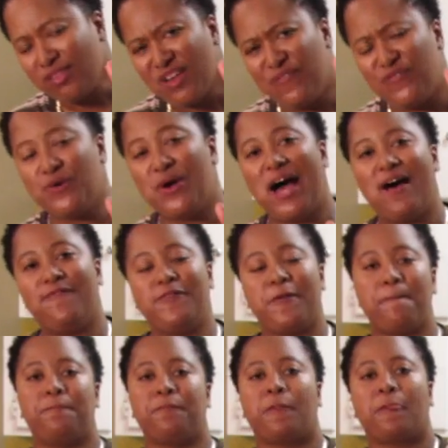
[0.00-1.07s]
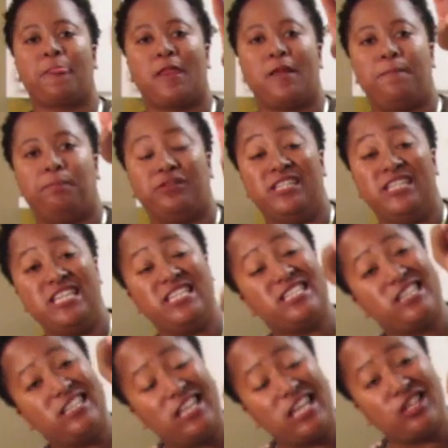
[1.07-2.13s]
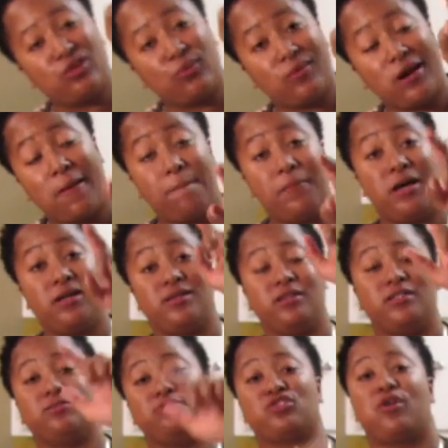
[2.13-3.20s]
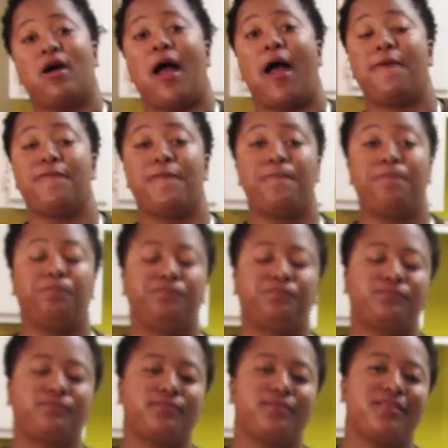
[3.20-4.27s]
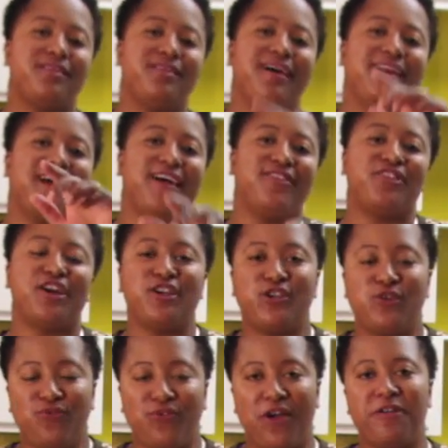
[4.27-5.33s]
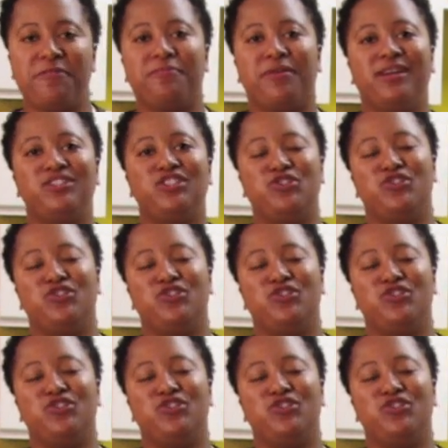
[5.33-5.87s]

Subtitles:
If you haven't, please click the red button and subscribe. And I thank you very much.